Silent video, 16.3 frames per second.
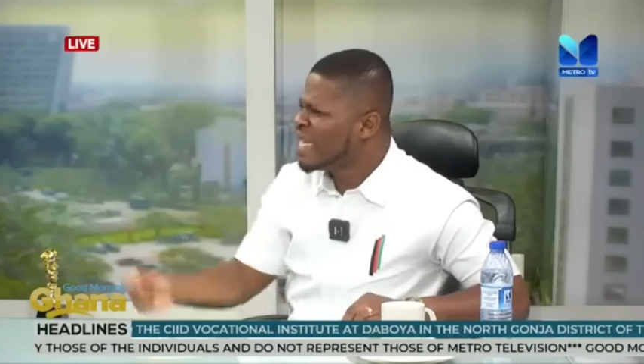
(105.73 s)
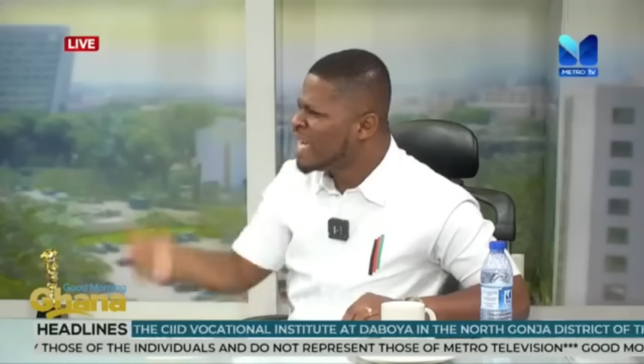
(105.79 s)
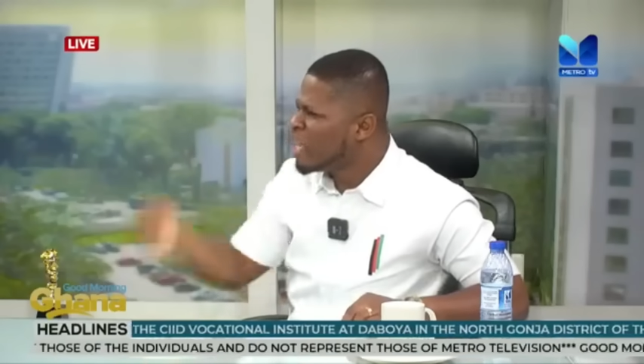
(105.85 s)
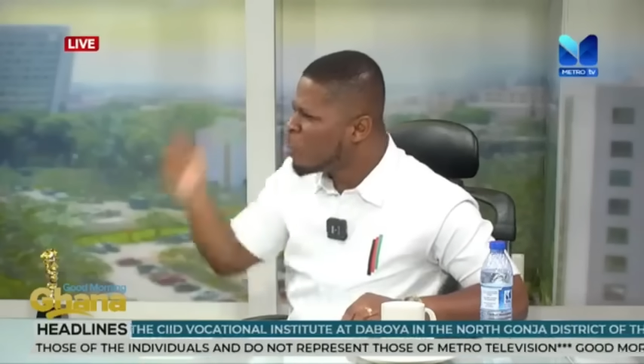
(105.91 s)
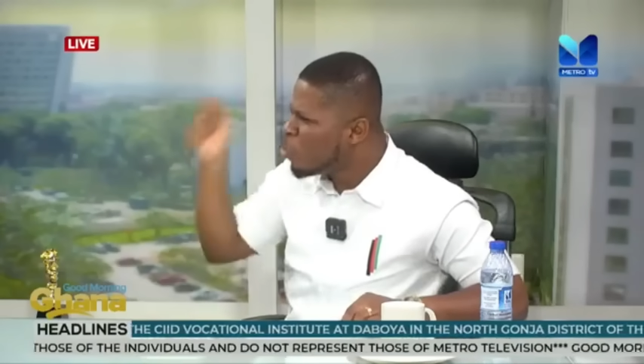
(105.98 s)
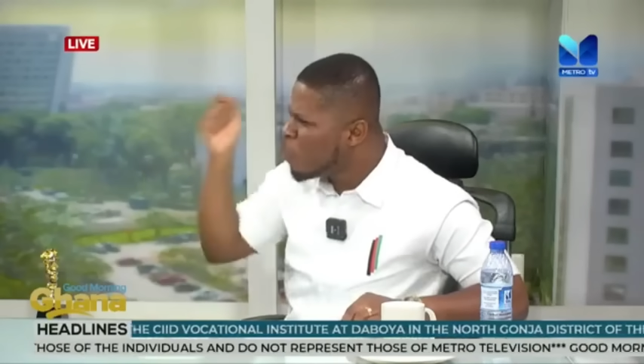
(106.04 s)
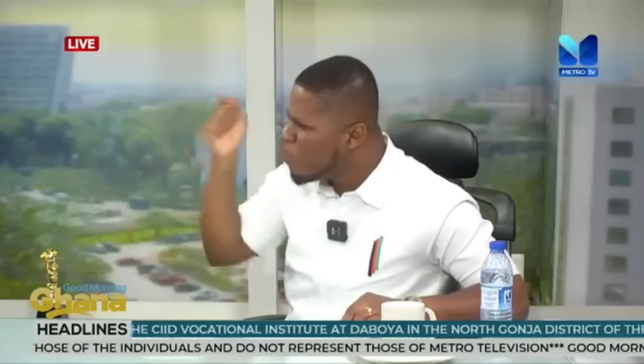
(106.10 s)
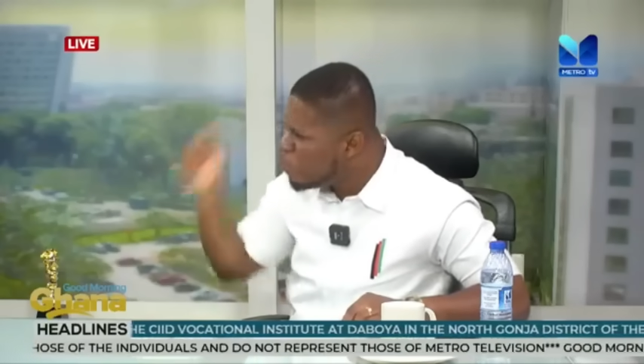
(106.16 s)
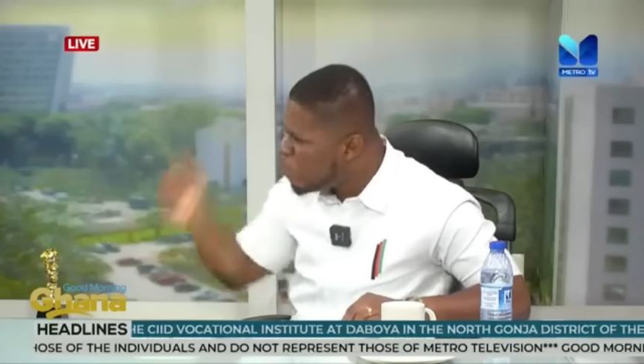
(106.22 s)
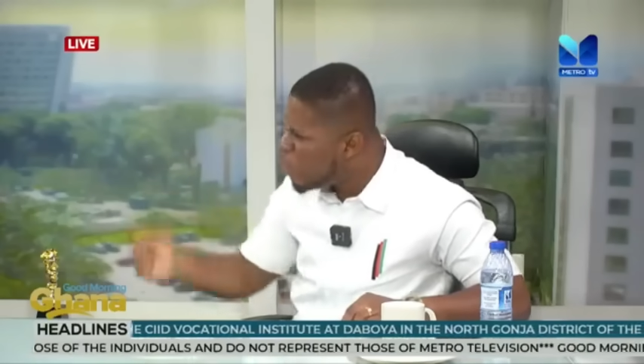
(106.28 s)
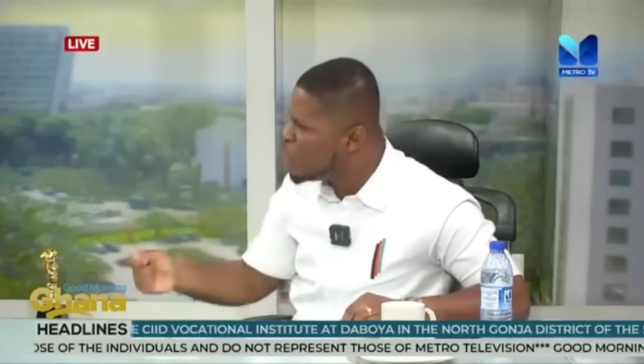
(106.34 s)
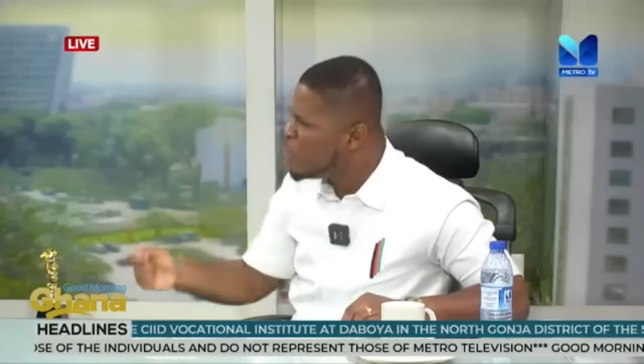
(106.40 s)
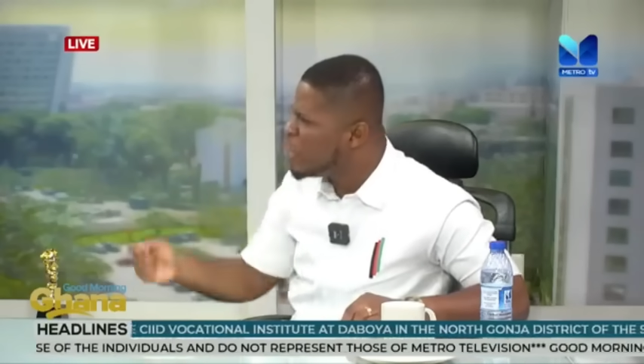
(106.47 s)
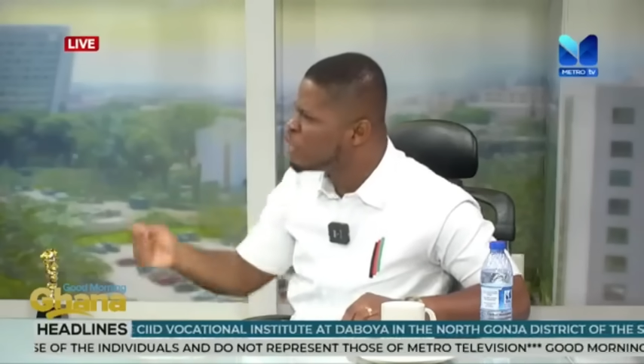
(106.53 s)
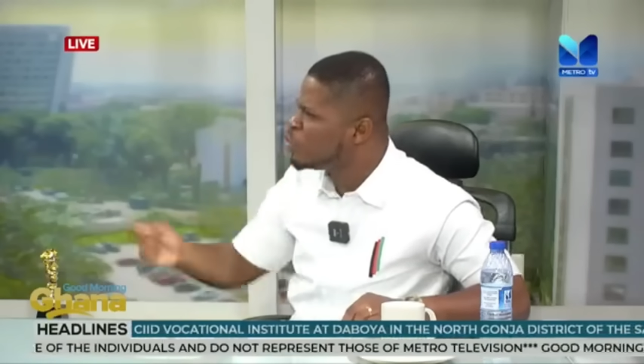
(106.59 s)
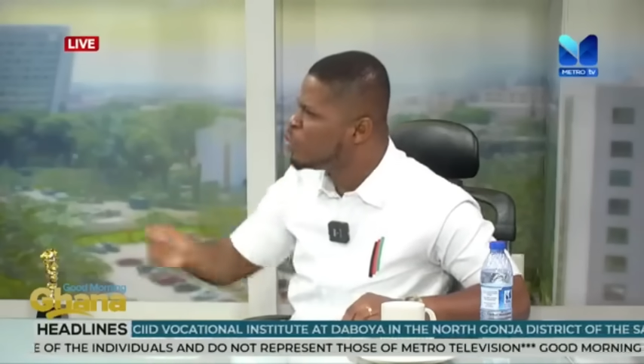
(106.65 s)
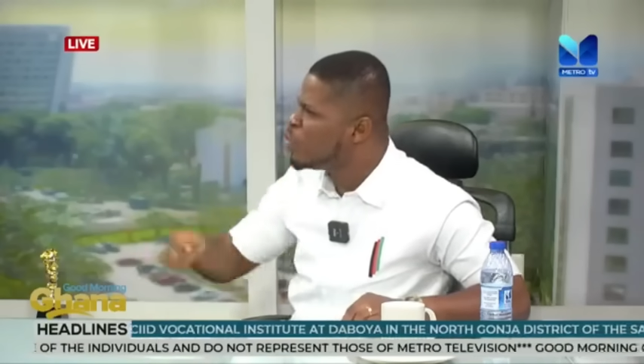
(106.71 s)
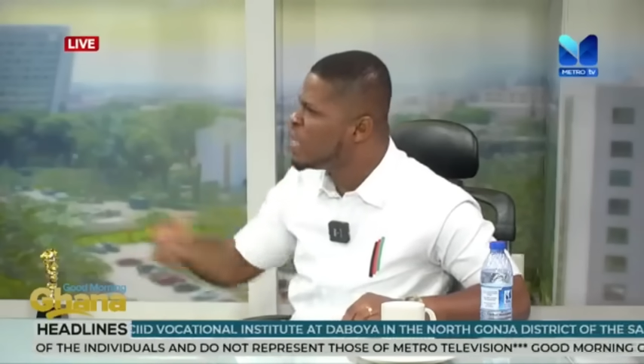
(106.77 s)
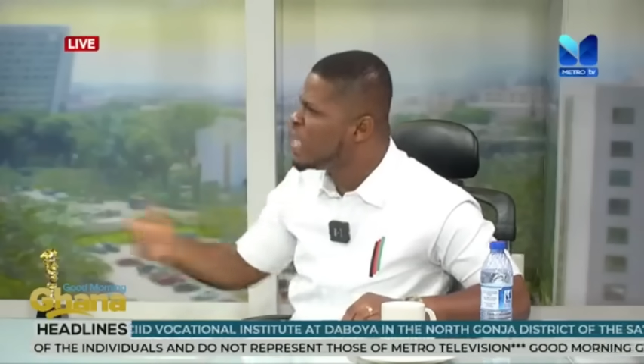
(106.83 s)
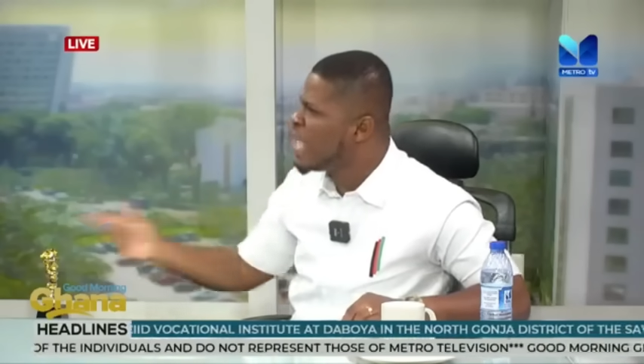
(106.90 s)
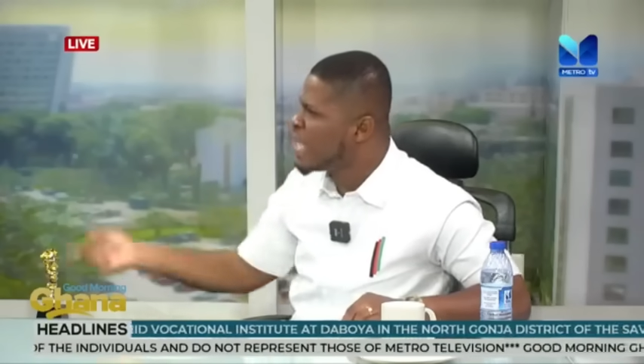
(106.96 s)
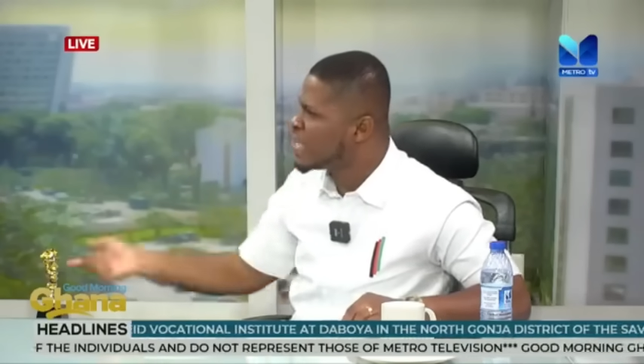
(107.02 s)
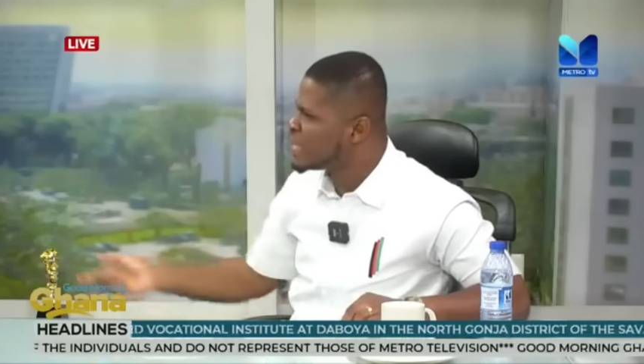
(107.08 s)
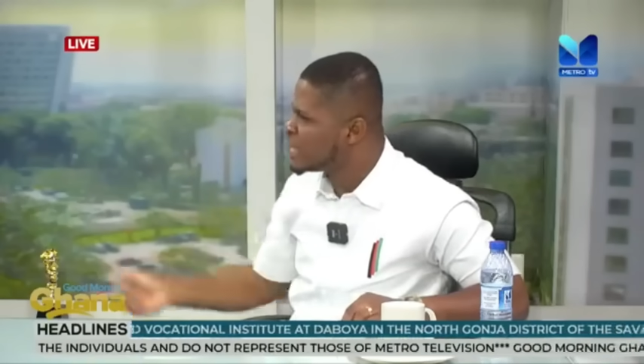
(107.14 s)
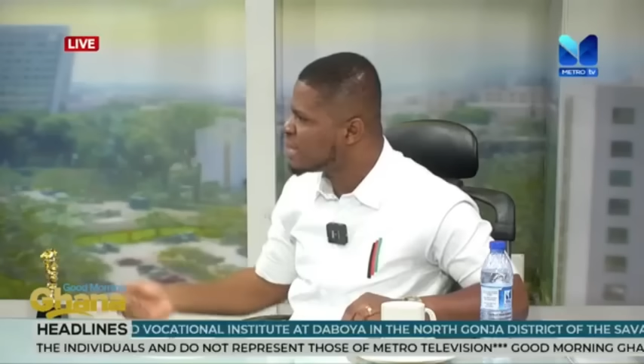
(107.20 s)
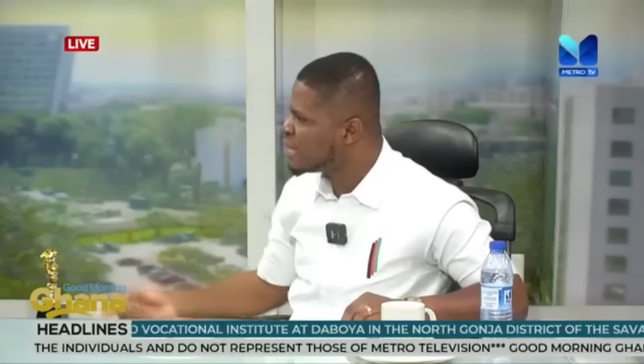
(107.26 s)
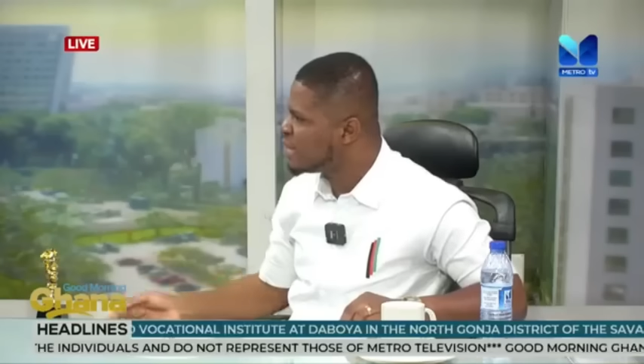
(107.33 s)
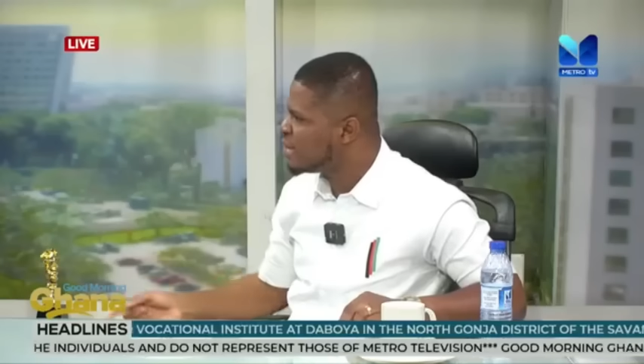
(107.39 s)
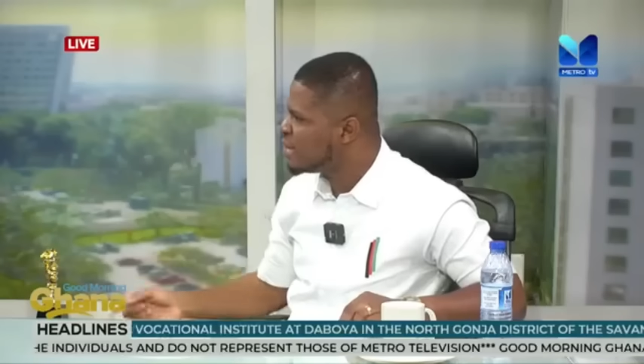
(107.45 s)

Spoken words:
the coupon rate we will get